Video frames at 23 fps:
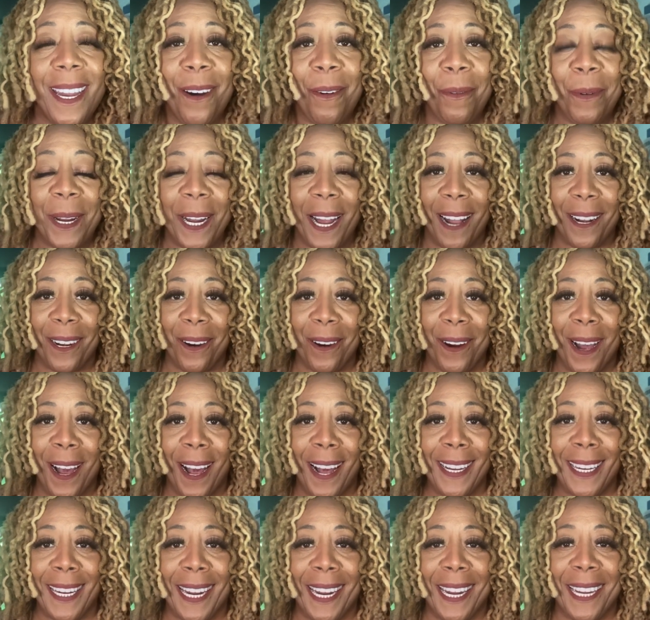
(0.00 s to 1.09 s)
we got our
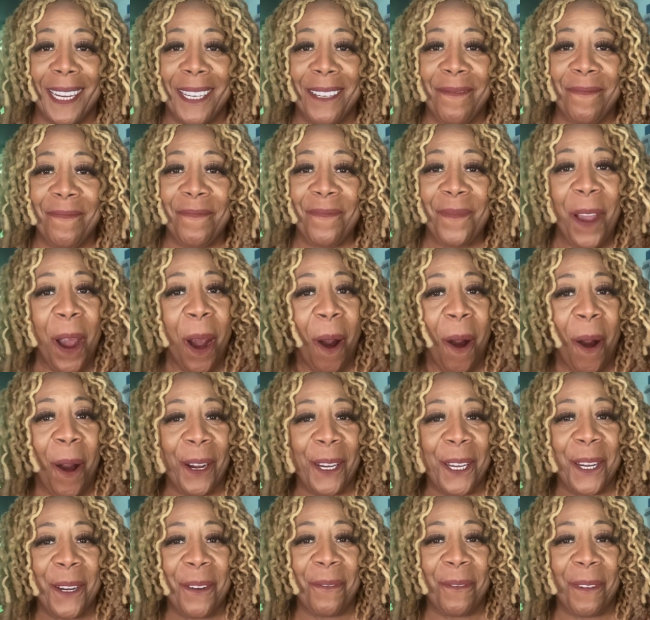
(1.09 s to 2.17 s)
hug in. Are
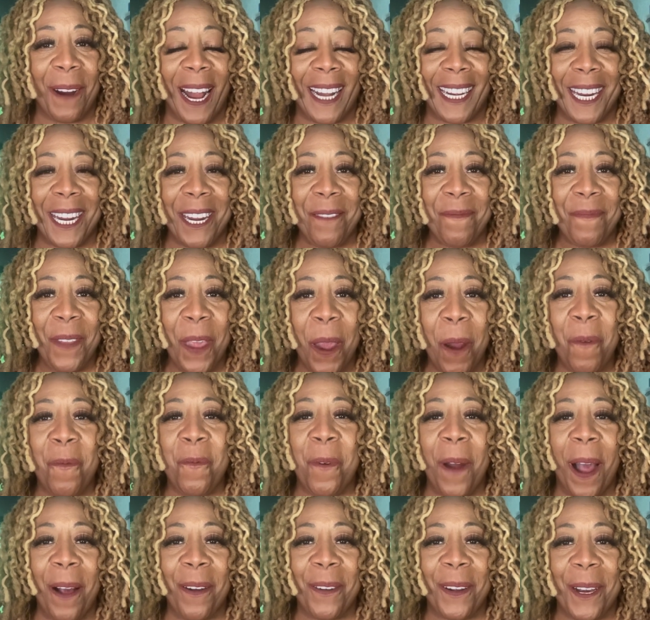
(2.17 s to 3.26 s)
you ready?
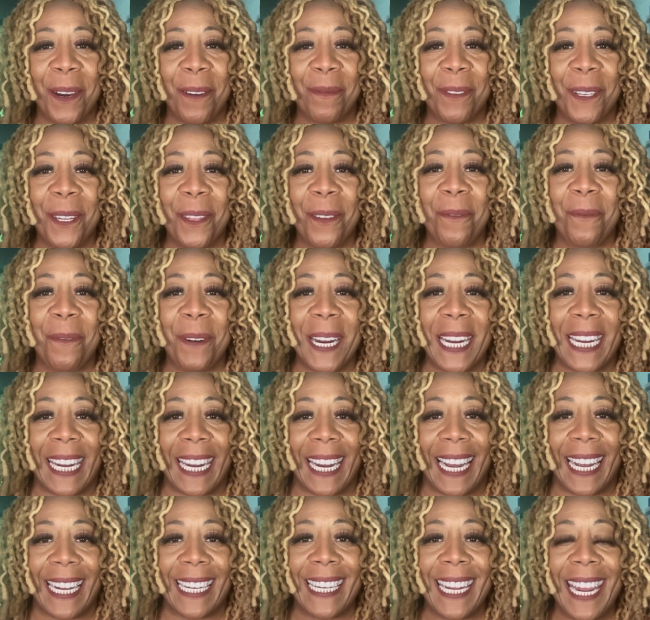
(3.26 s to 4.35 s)
Welcome to the
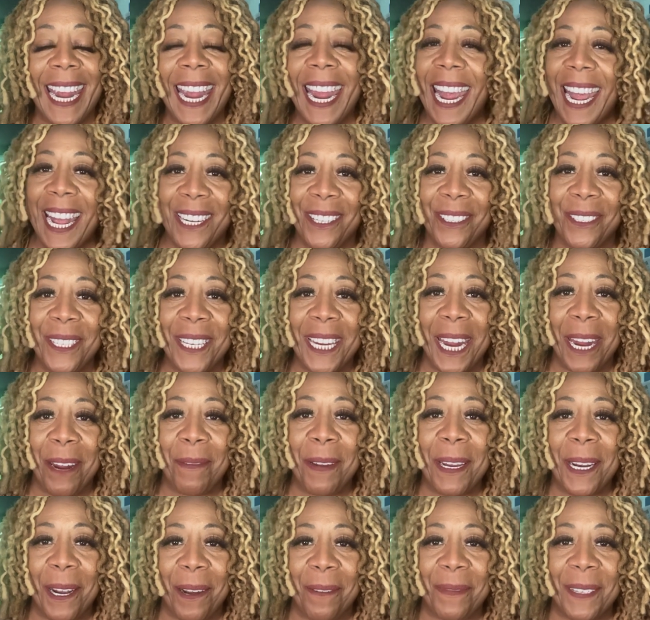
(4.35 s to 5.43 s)
Weekend
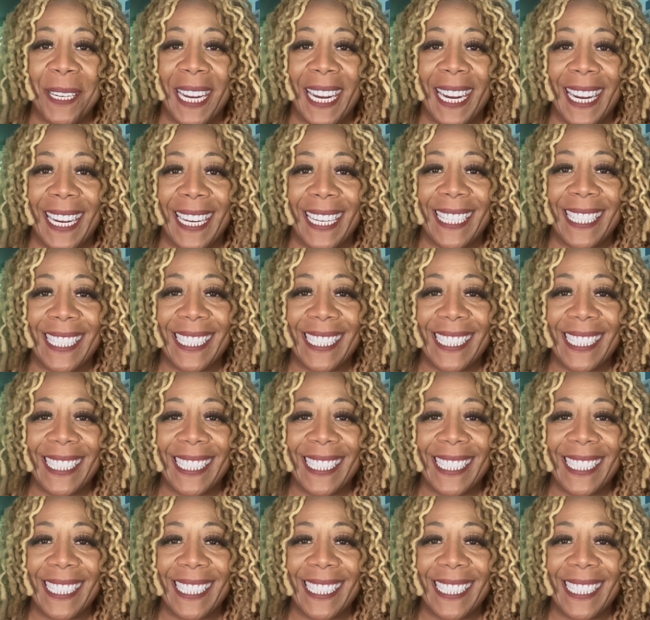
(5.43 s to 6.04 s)
Entertainment Update.